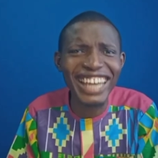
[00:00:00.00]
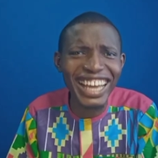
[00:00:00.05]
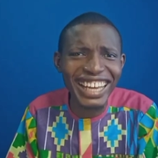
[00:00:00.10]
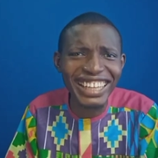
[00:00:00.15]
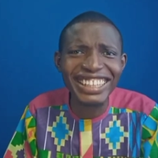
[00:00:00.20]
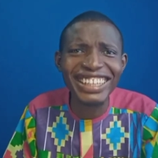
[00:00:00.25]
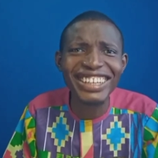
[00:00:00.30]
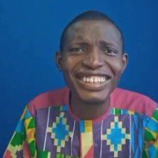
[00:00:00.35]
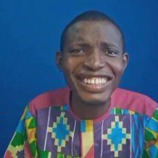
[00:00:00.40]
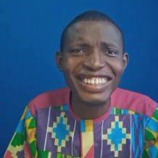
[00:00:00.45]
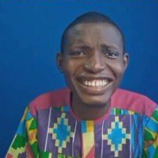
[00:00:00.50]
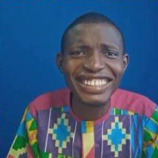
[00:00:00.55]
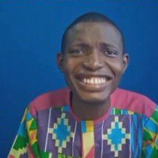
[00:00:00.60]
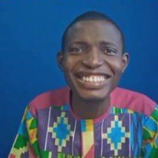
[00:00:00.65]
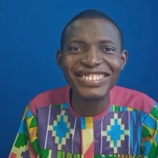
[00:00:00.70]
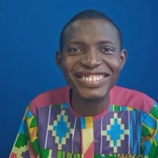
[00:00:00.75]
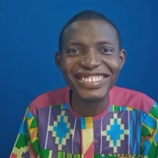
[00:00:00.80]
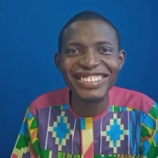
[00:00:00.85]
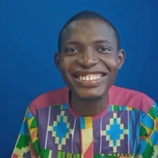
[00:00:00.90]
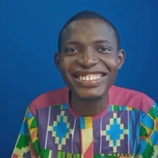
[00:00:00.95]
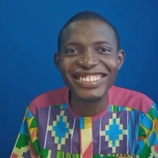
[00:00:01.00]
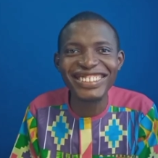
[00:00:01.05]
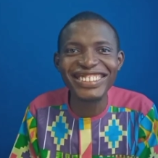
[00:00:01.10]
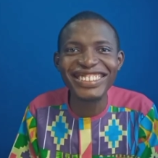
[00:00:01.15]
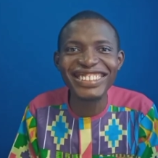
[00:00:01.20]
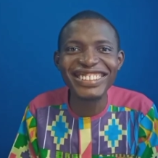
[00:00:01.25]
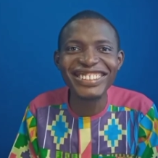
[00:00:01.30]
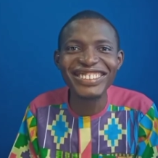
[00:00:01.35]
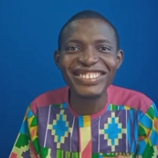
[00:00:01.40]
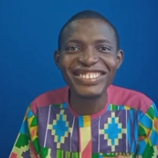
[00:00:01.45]
try it out. Let's see what's
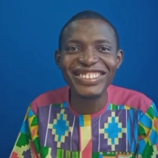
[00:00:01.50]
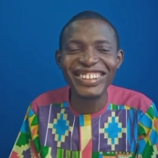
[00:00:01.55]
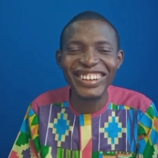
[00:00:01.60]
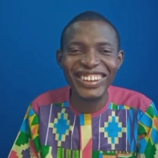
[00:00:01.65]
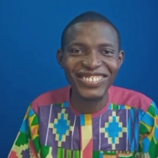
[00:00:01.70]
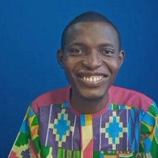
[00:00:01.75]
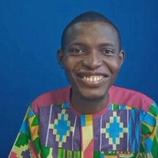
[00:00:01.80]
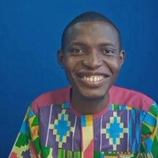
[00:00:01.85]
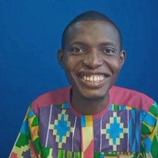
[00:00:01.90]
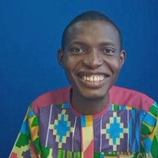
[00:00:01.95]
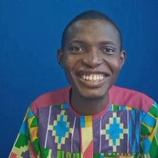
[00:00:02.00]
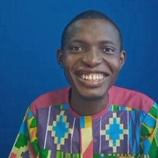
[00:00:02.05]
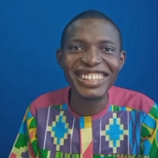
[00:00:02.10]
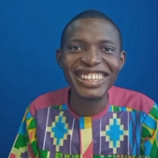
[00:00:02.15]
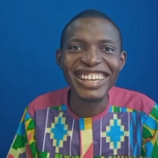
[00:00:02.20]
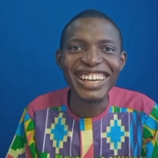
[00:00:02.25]
going on.